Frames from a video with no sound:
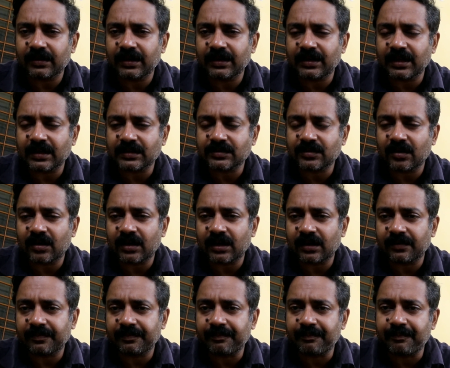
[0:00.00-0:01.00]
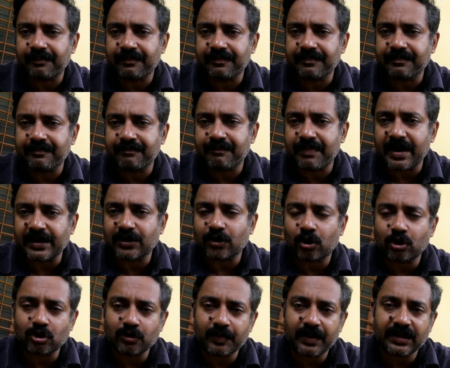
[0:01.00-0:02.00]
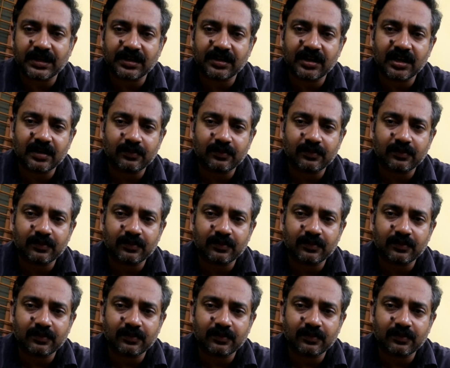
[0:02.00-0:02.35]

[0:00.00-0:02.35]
it has got a better automatic